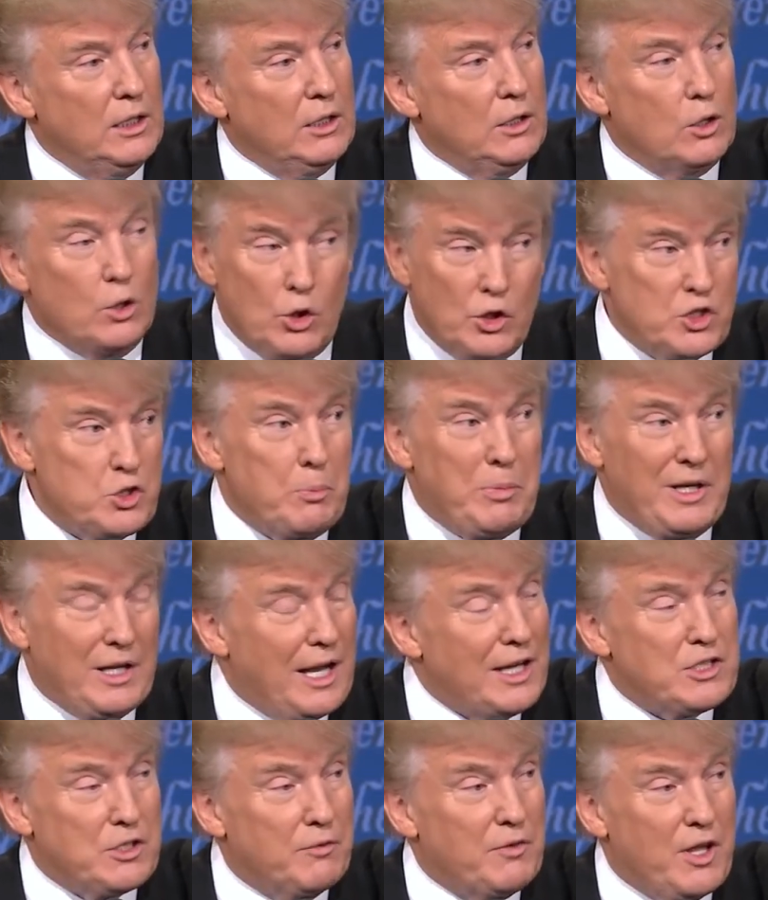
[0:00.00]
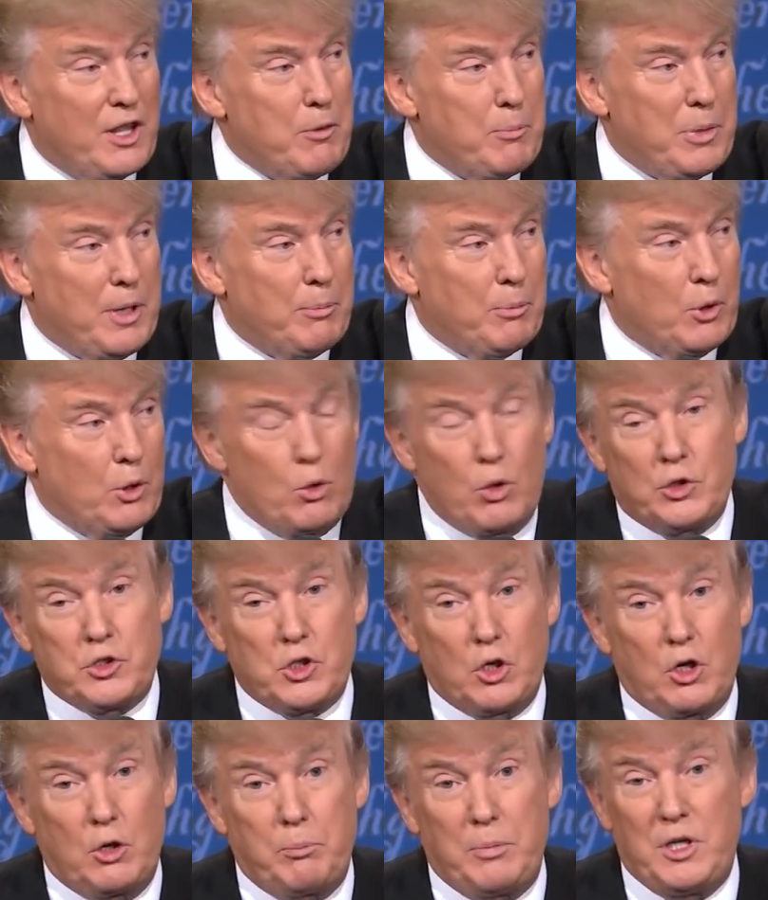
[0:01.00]
It could also be lots of other people. It
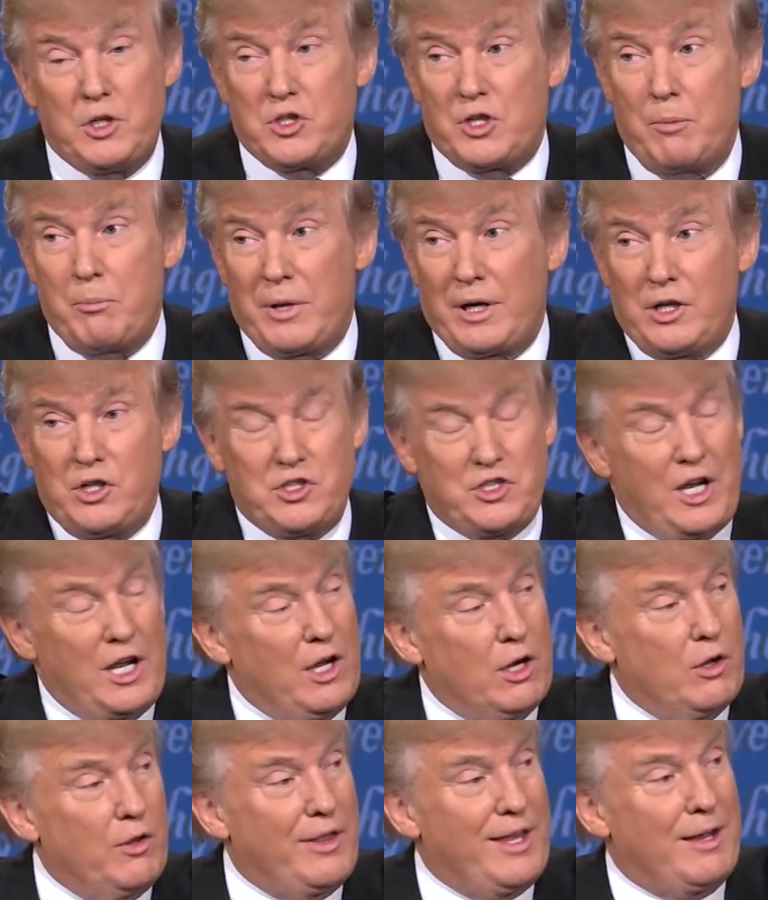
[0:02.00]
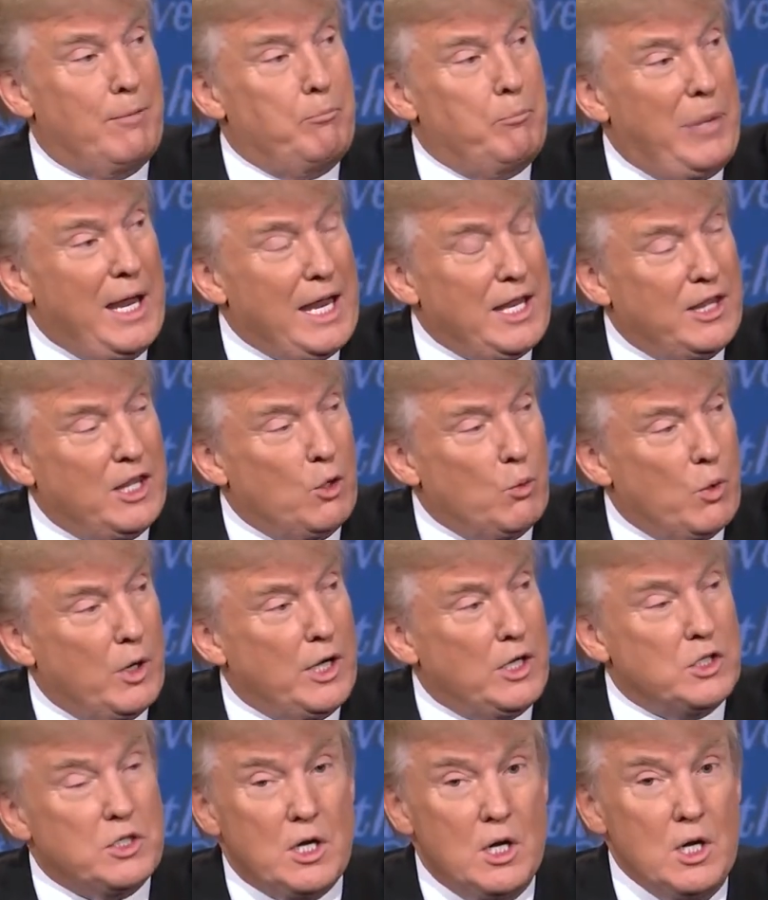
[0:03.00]
also could be somebody sitting on their bed that
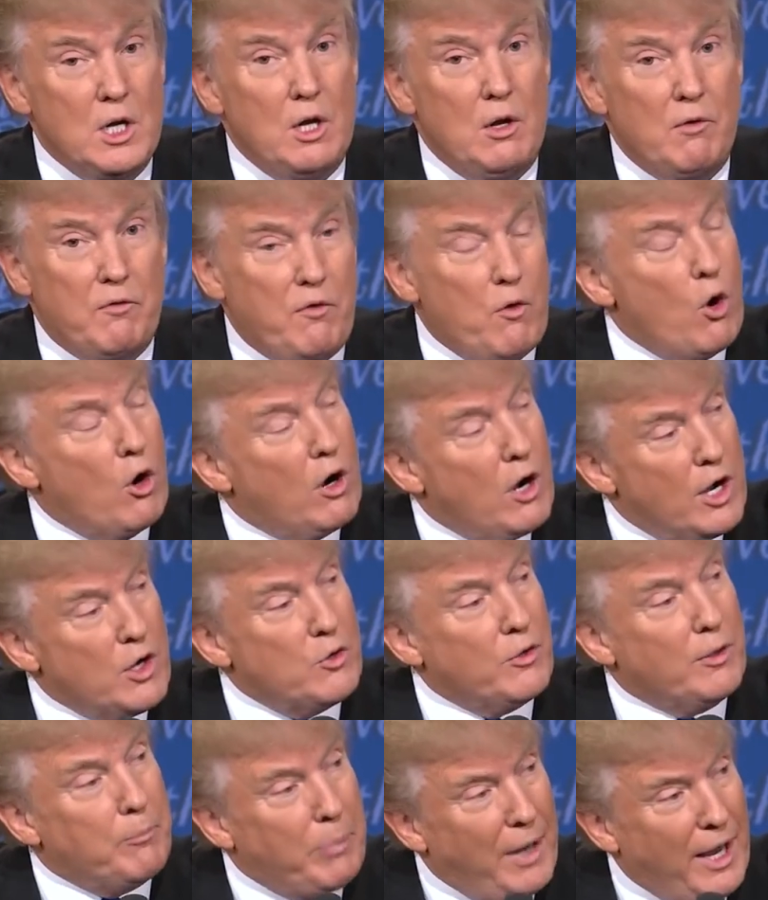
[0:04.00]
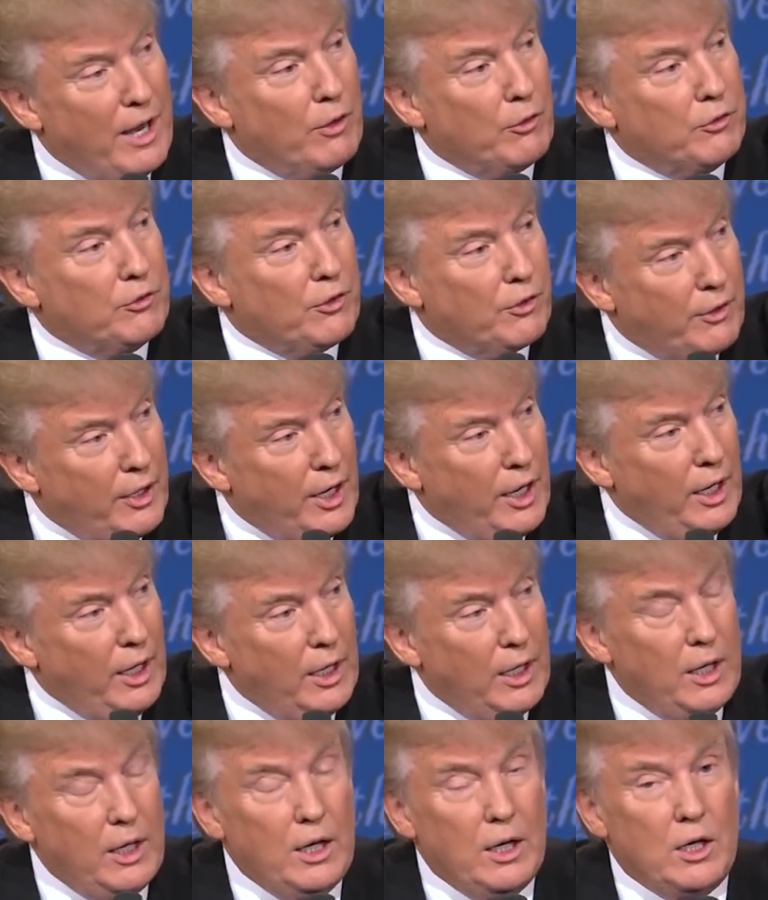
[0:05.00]
weighs 400 pounds,
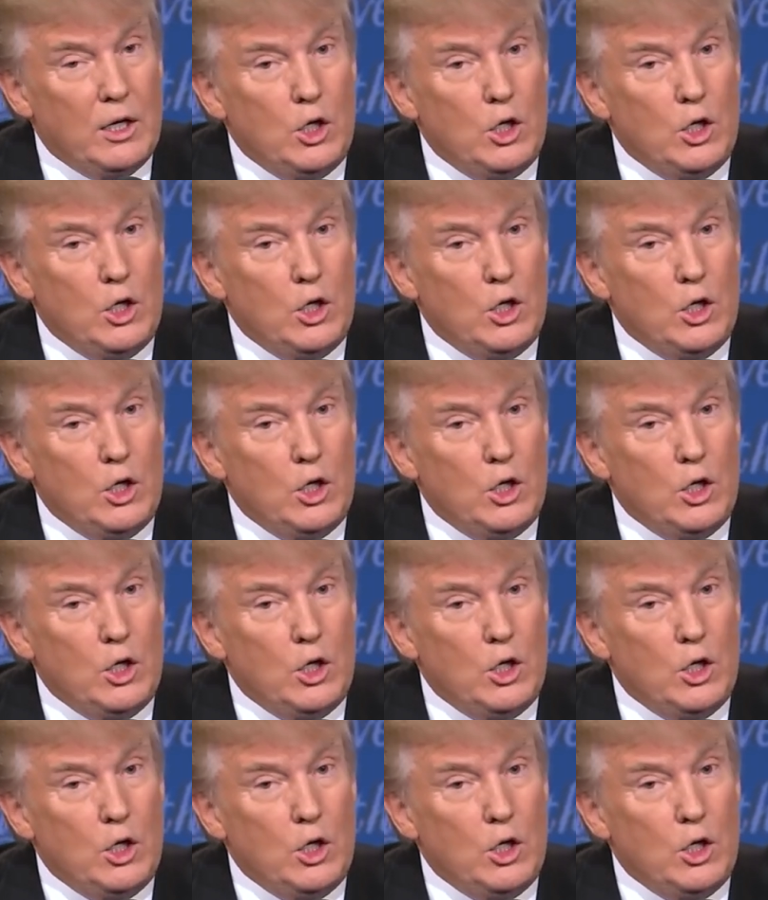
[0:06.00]
okay?